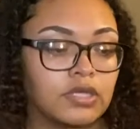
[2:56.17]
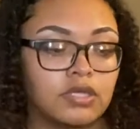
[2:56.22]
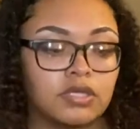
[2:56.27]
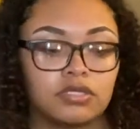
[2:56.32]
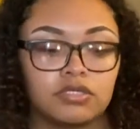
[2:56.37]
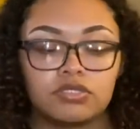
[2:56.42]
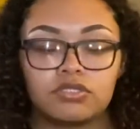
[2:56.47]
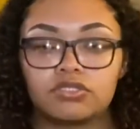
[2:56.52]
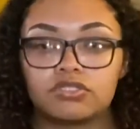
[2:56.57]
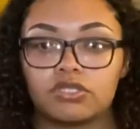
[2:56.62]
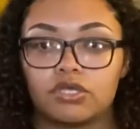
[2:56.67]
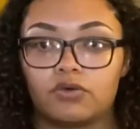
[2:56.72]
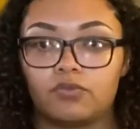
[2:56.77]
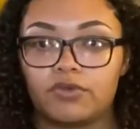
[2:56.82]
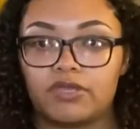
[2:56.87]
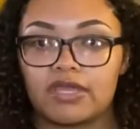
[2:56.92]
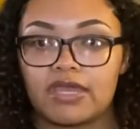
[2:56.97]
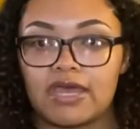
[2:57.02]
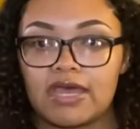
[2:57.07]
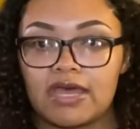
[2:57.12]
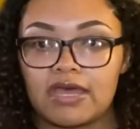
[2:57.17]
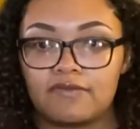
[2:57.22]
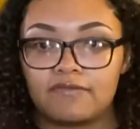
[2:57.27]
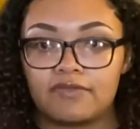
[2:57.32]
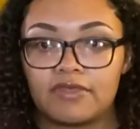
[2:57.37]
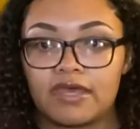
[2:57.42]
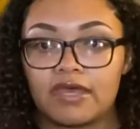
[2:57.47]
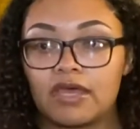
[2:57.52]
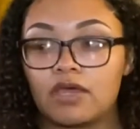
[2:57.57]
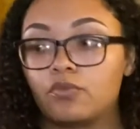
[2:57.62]
So we have
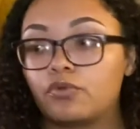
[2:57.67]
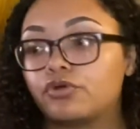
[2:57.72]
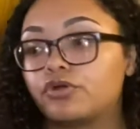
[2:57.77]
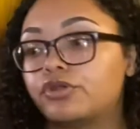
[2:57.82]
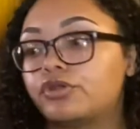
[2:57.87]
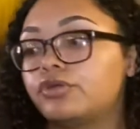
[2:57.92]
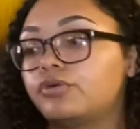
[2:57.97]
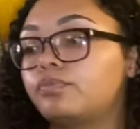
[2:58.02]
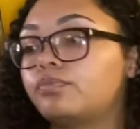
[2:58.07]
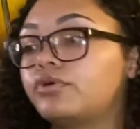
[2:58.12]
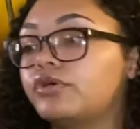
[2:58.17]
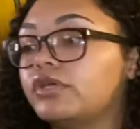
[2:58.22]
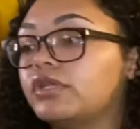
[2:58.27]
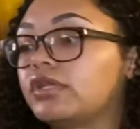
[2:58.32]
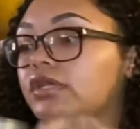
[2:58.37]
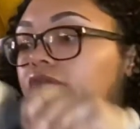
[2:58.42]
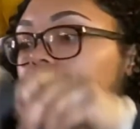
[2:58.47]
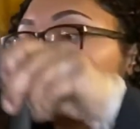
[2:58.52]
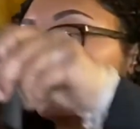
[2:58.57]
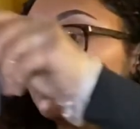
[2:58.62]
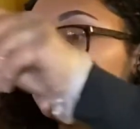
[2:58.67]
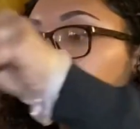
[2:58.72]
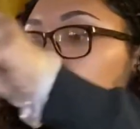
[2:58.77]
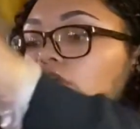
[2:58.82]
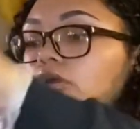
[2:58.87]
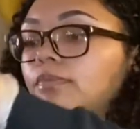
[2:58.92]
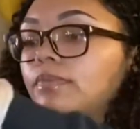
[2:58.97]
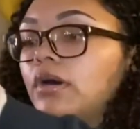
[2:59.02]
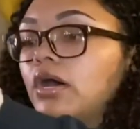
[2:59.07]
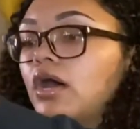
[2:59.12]
that. We're gonna put it in our
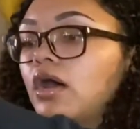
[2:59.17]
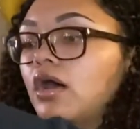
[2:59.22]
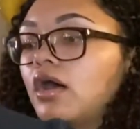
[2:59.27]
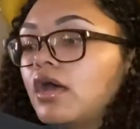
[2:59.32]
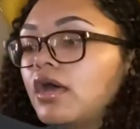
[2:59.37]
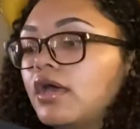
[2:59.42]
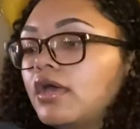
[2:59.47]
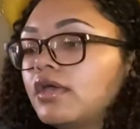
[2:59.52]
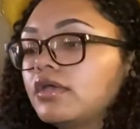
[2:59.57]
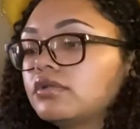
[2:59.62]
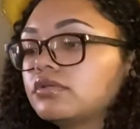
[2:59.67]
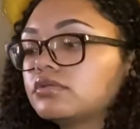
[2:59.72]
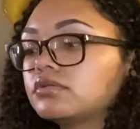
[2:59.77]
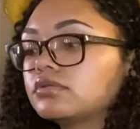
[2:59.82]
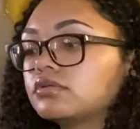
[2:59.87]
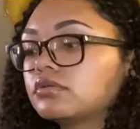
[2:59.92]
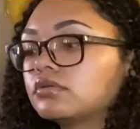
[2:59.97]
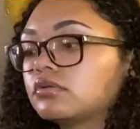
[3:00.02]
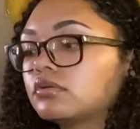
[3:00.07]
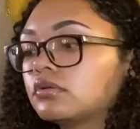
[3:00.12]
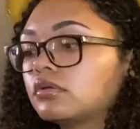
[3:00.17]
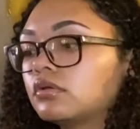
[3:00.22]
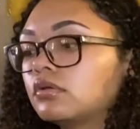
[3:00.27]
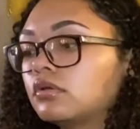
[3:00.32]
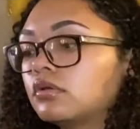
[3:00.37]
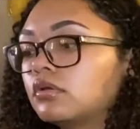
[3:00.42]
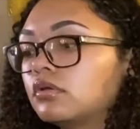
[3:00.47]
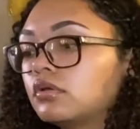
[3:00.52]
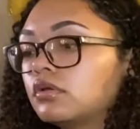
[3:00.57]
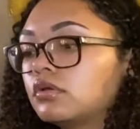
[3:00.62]
pot
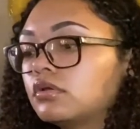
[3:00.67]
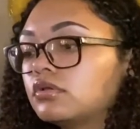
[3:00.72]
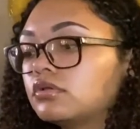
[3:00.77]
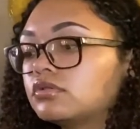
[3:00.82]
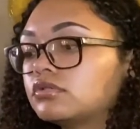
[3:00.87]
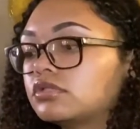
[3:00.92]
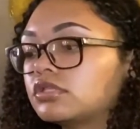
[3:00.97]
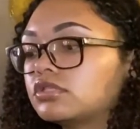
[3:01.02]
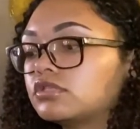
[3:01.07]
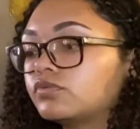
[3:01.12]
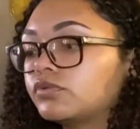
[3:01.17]
since we